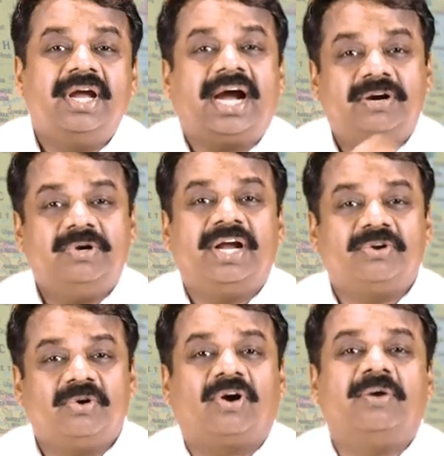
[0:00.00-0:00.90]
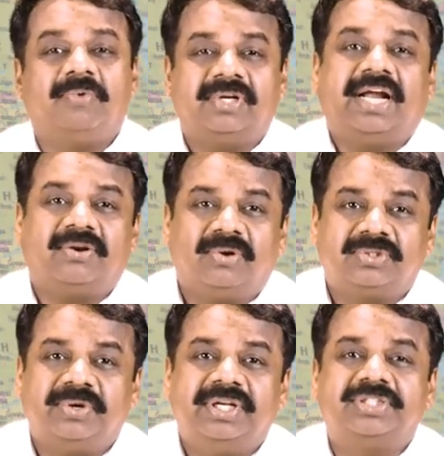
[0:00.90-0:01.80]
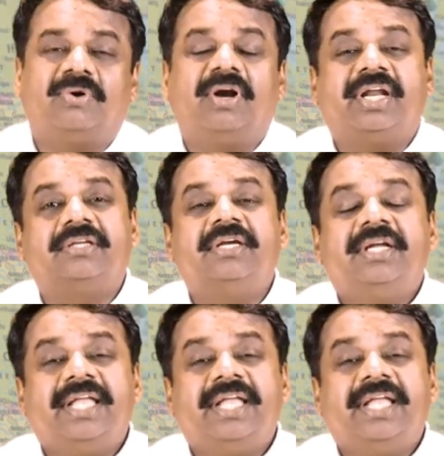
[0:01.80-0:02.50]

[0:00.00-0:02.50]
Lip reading: I would like to talk about that also in this context.